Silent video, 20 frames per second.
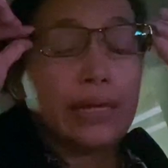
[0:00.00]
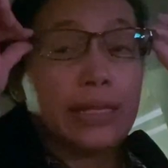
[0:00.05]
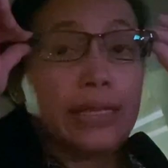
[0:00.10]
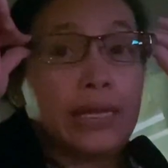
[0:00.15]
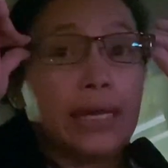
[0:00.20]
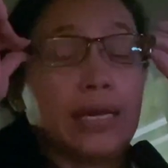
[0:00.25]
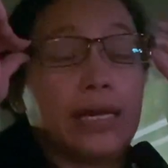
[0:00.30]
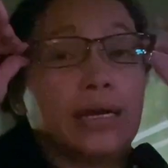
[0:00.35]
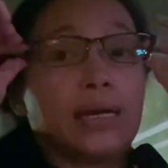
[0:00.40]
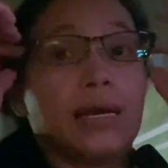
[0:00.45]

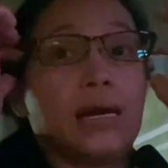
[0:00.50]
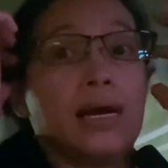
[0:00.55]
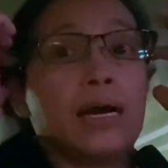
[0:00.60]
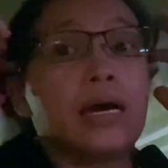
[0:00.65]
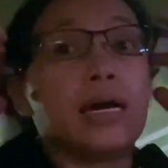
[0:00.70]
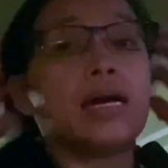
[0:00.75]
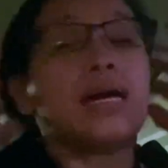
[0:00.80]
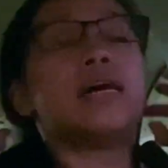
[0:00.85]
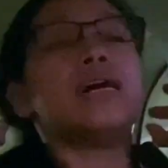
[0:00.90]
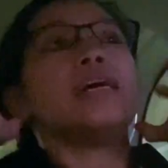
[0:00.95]
Thank
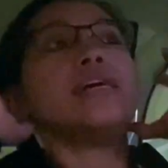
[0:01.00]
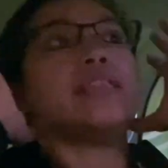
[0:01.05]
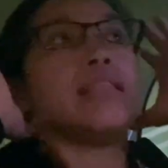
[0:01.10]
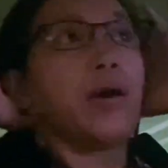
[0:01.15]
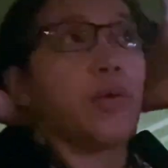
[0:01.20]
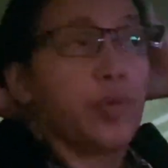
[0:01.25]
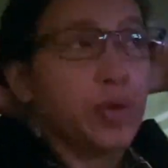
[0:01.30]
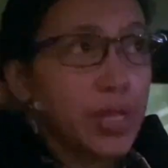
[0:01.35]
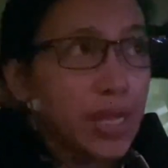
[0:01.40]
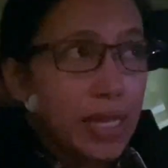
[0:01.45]
God
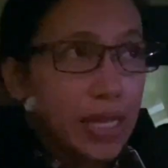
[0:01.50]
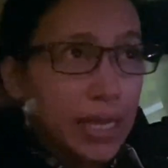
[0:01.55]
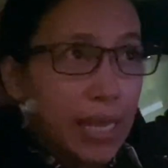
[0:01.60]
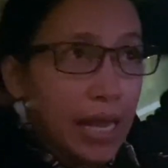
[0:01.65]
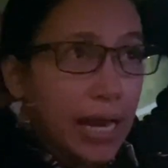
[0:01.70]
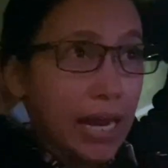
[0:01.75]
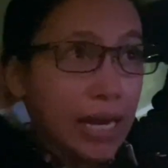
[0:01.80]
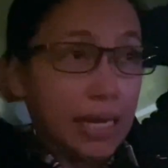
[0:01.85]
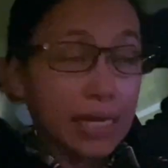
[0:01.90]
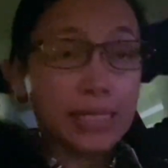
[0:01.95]
that we didn't
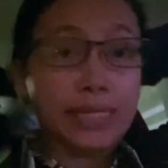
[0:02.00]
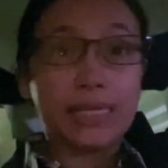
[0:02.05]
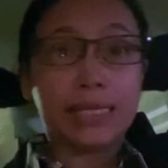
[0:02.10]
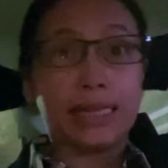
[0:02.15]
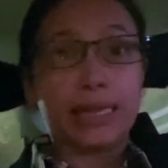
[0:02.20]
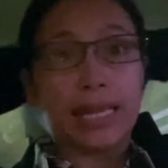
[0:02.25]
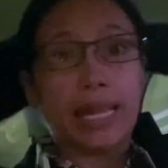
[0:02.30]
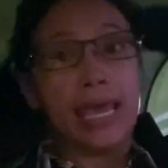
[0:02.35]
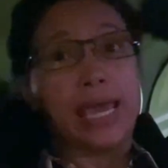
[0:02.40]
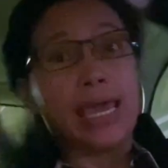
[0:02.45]
get any
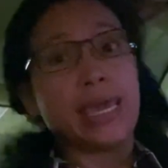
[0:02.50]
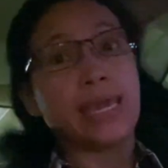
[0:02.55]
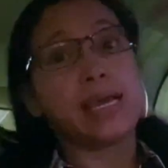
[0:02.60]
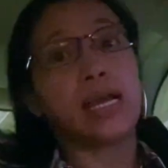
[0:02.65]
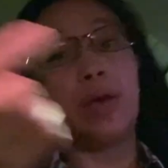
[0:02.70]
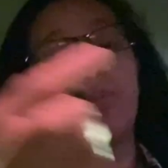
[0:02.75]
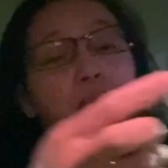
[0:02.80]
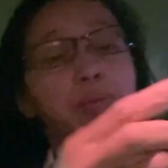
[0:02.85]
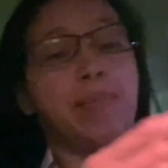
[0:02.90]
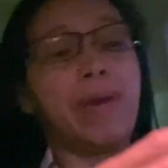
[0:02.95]
delay
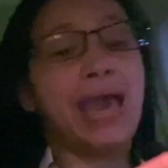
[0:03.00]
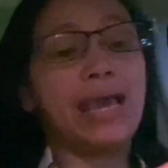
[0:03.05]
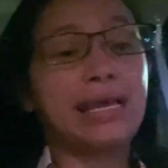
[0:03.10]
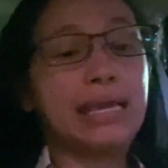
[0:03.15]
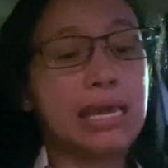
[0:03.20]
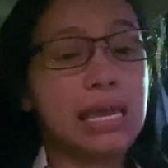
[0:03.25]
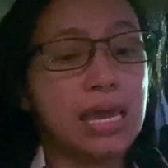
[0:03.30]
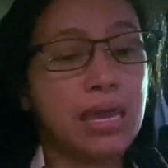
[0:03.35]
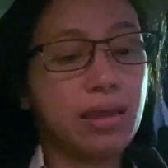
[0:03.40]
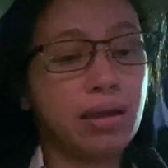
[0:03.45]
coming
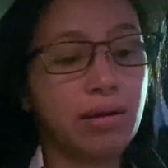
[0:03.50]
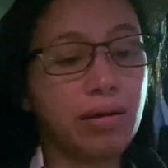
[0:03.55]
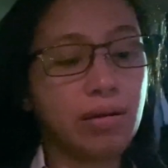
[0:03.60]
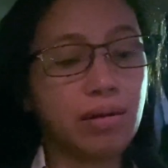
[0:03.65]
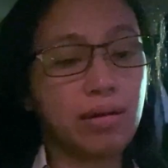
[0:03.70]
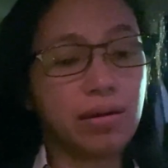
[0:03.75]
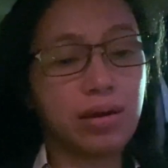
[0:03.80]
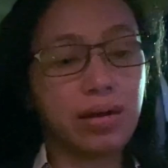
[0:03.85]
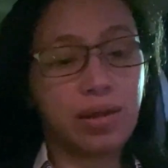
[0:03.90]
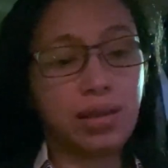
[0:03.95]
back
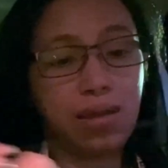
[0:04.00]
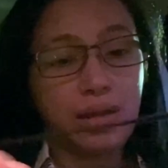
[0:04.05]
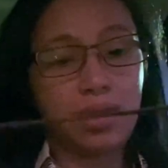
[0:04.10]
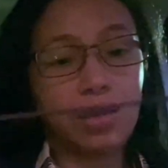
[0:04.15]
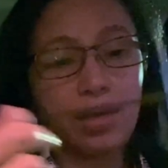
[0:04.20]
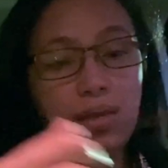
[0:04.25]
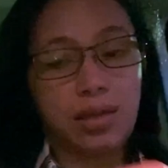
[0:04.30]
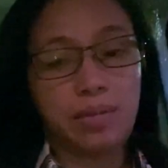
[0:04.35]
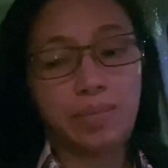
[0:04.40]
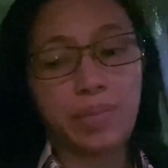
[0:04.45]
here,
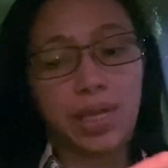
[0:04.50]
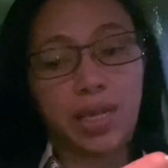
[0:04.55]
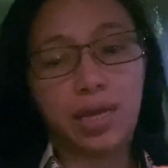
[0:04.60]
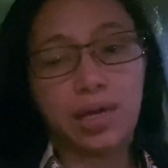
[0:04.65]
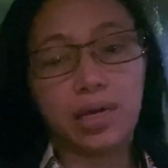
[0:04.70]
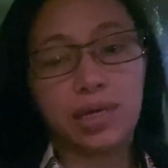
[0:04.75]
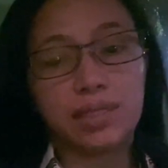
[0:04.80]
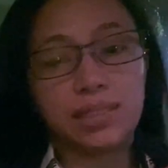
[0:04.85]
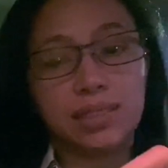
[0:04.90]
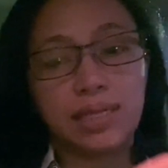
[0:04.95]

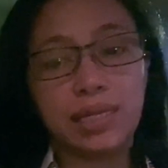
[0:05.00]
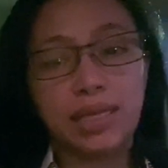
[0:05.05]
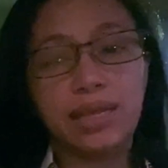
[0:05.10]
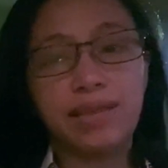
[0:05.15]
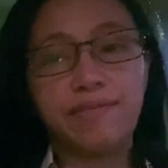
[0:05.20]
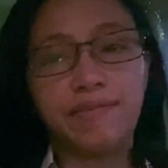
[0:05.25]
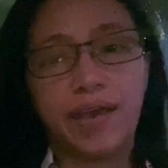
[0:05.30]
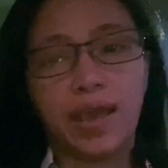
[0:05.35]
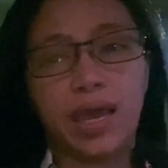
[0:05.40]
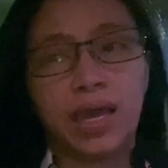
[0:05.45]
because
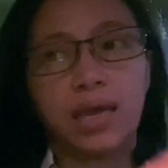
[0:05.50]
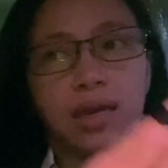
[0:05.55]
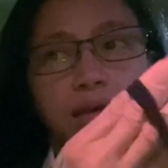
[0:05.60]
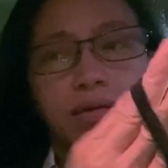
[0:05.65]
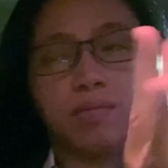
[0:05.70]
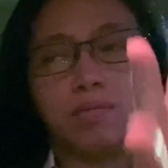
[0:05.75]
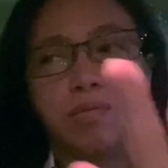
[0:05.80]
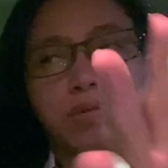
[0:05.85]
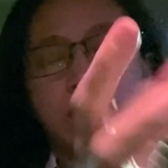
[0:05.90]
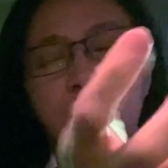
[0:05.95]

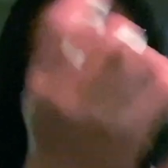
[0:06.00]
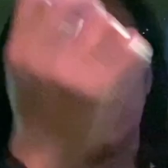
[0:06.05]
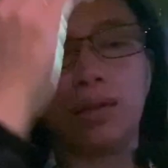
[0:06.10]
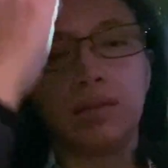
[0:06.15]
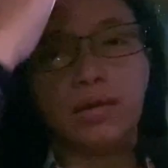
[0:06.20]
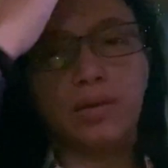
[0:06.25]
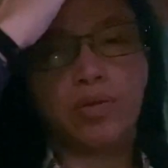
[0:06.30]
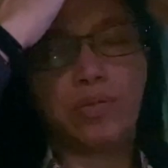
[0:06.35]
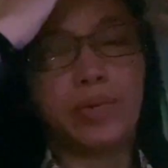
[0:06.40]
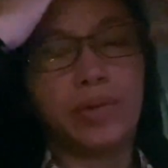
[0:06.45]
leaving, we got a
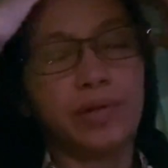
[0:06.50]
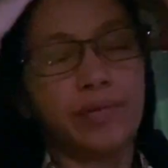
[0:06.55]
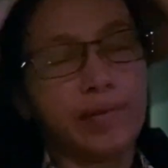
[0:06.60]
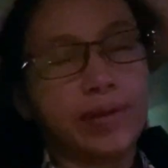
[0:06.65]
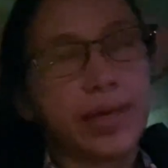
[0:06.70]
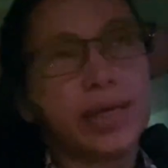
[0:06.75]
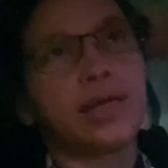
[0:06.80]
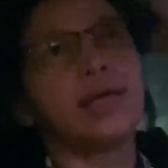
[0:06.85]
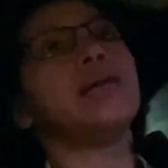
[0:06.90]
little bit of like